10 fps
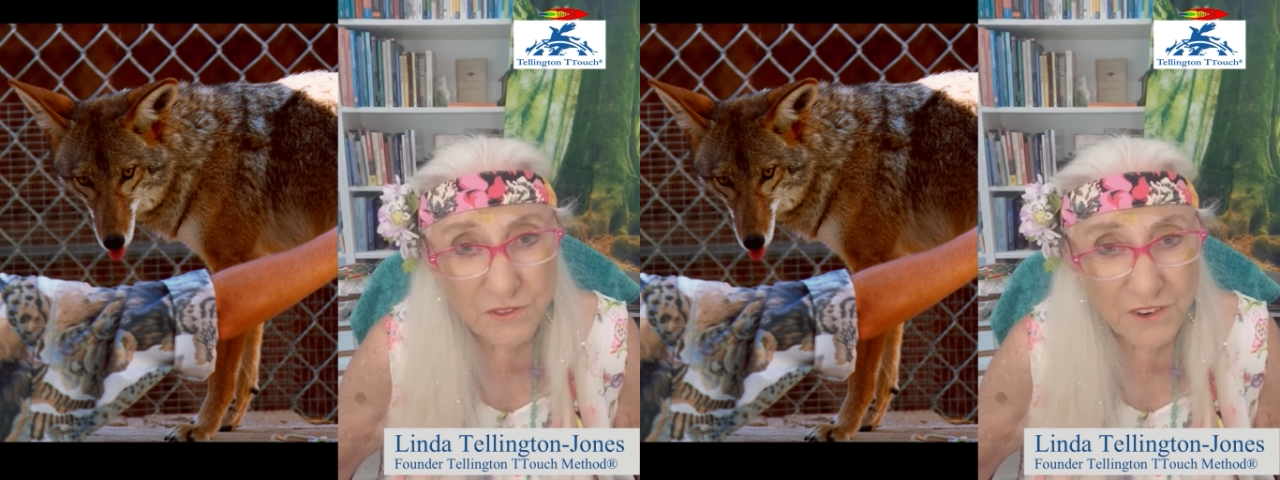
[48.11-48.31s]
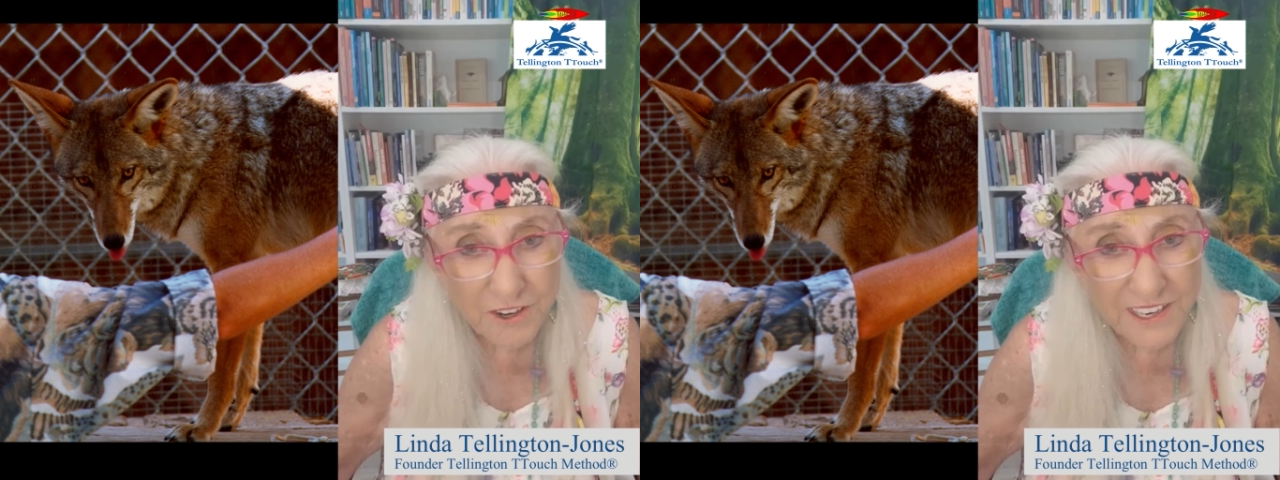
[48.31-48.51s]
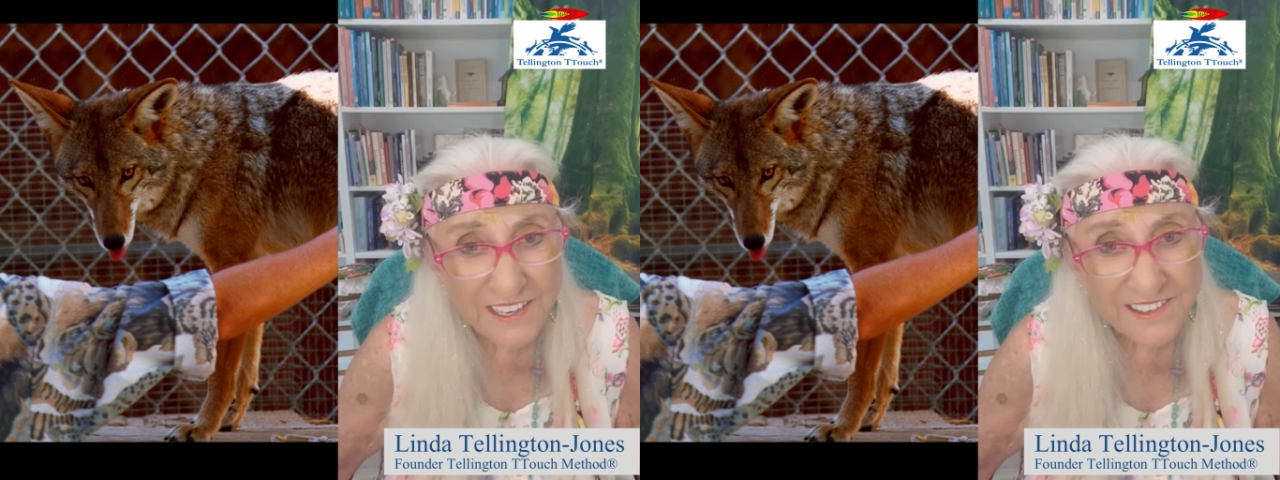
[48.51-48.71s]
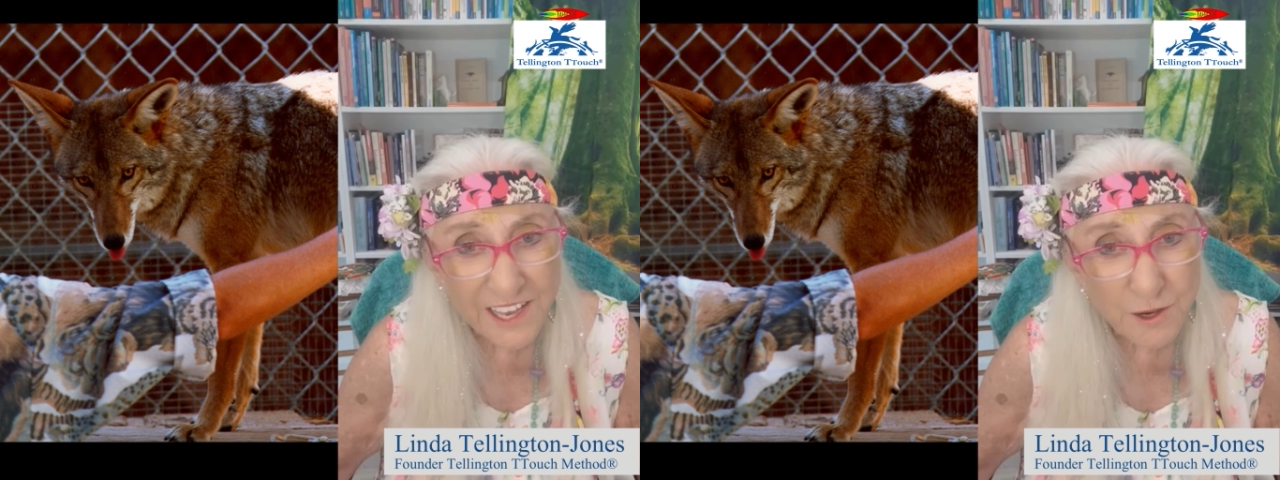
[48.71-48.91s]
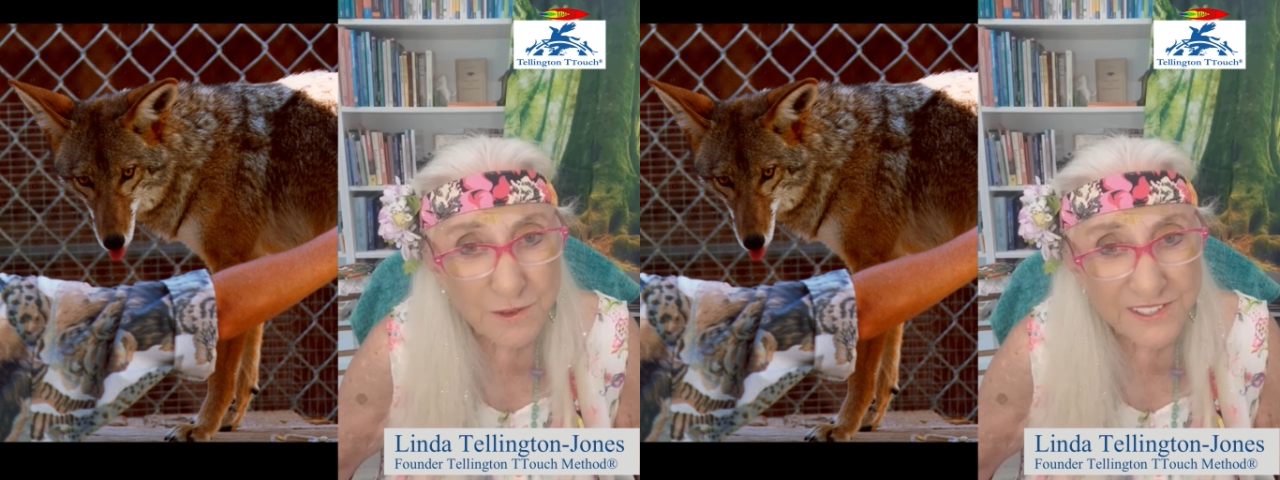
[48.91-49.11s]
various
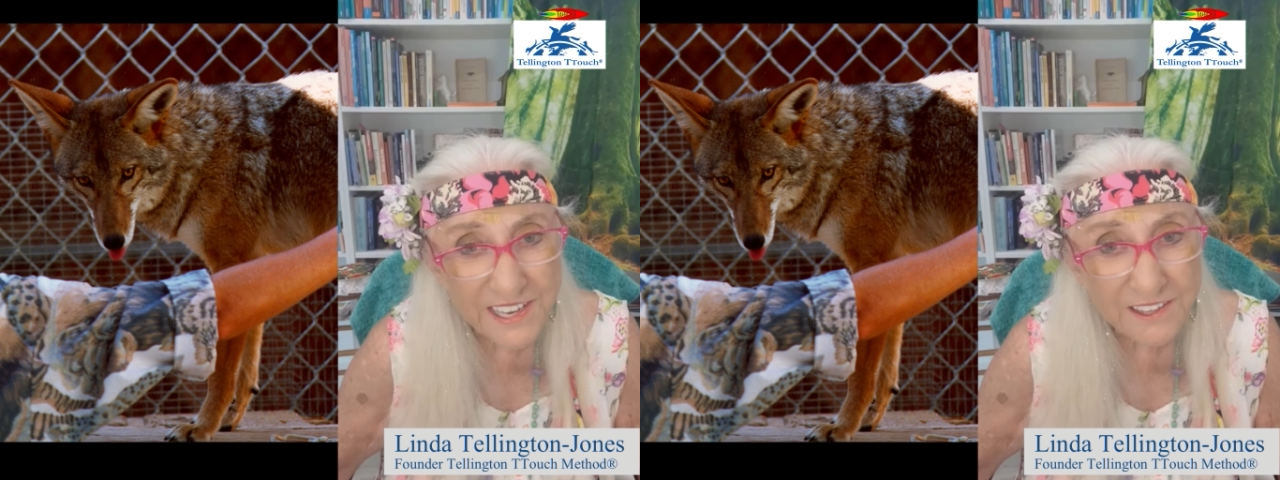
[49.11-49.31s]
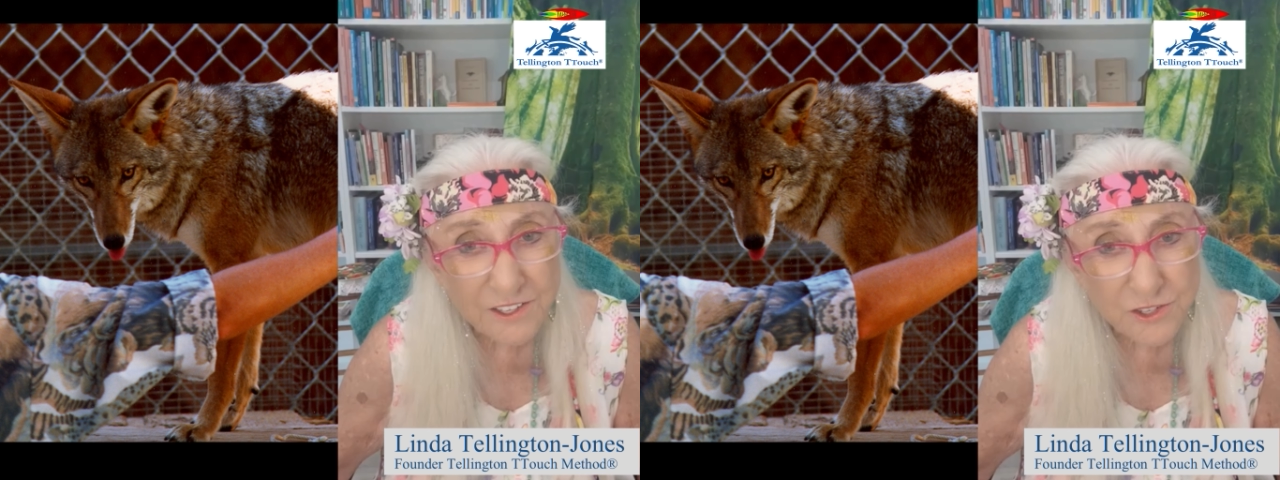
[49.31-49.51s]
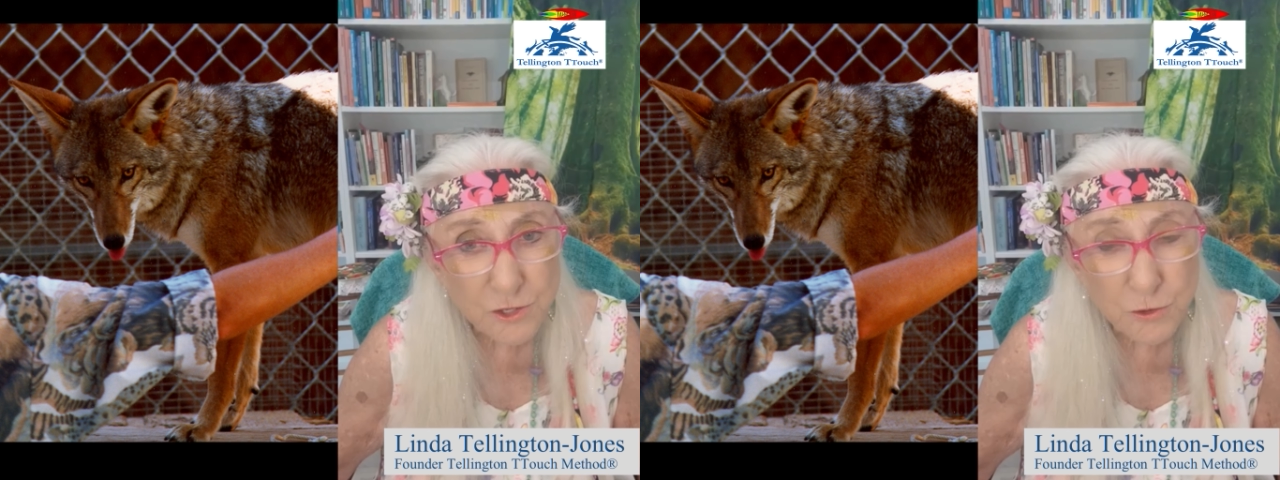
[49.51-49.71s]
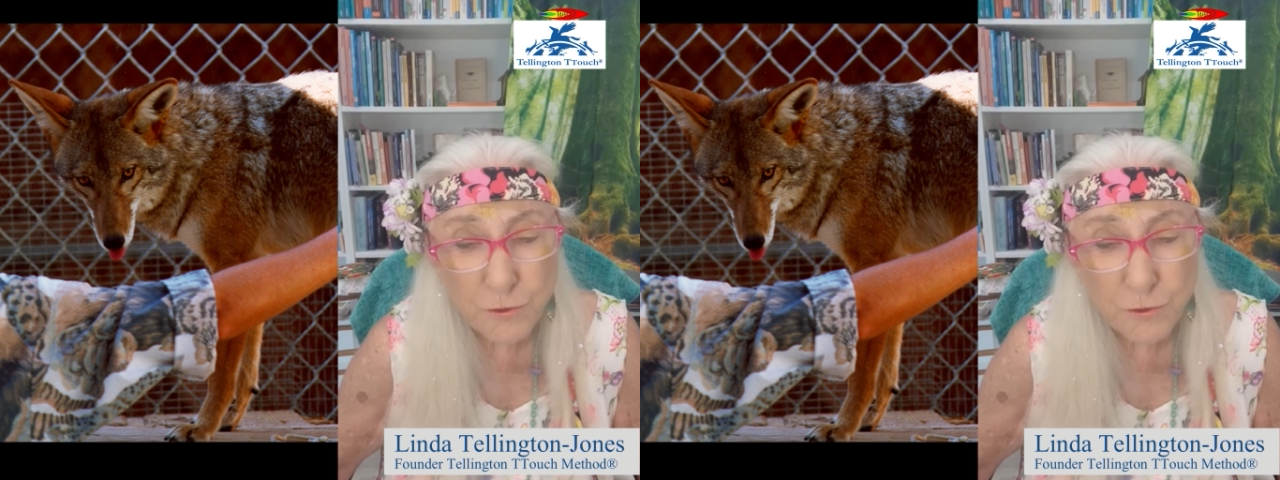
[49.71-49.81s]
animals at the zoo